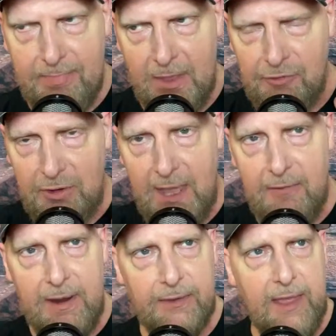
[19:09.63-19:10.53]

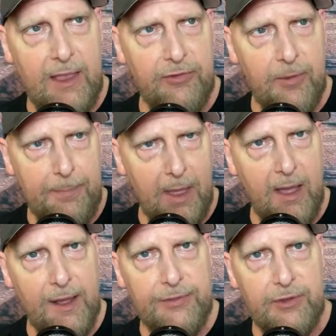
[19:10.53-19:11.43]
generic, that's the
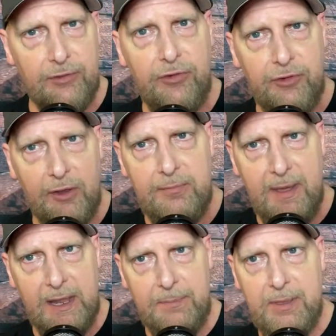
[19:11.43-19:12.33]
path that so
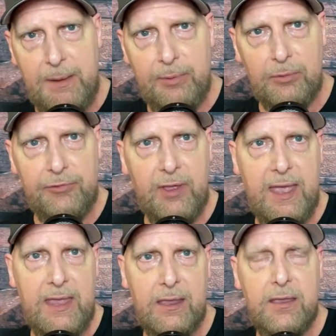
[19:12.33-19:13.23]
many people
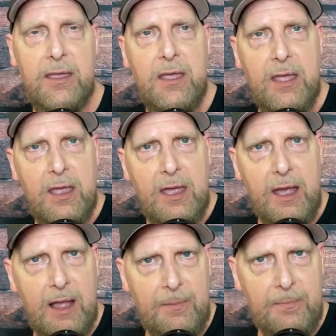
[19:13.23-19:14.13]
take.
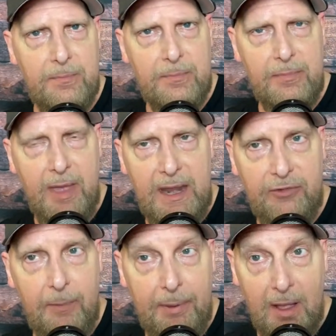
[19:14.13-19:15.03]
And
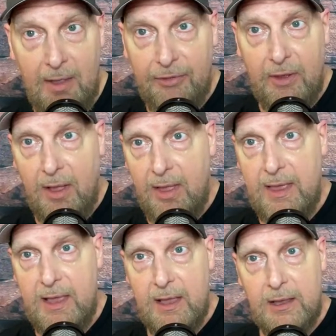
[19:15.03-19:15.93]
it's a path that
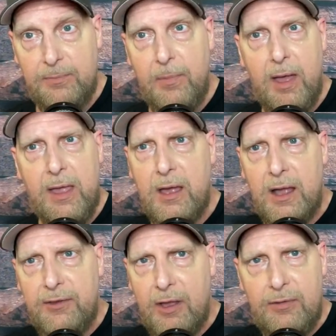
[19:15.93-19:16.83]
I admire.
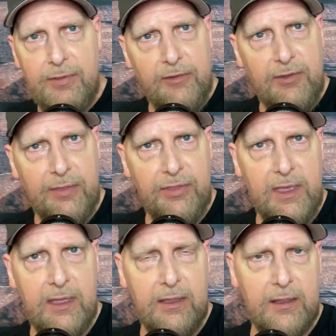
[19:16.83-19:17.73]
There's
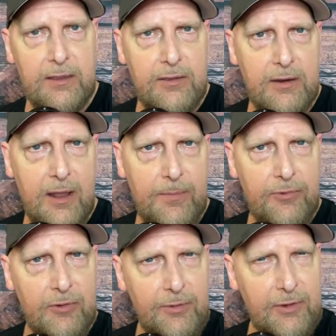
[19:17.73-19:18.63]
nothing that, so I'm
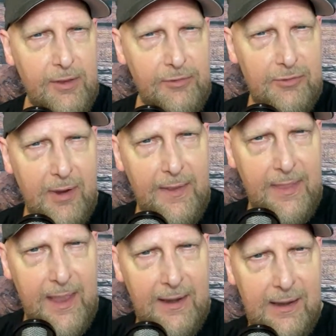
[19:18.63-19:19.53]
just going to straighten
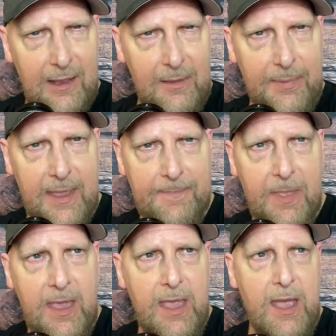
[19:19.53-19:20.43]
that a little bit.
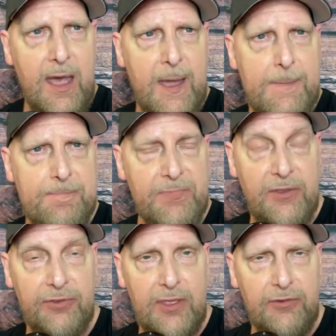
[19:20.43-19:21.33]

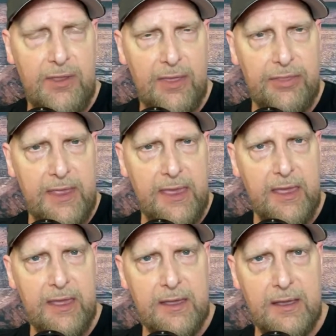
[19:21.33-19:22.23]
There's
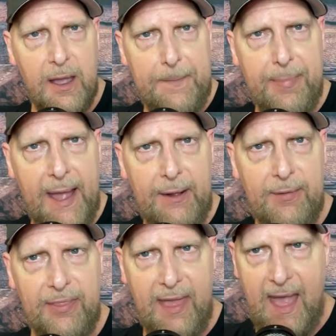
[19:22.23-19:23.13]
nothing
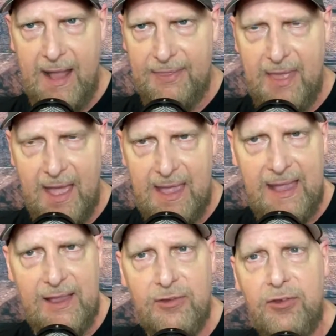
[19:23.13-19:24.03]
about that
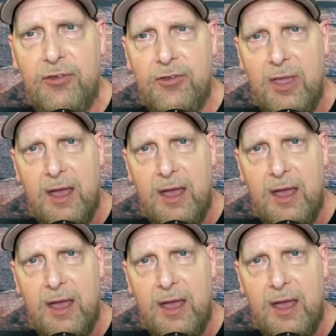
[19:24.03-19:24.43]
is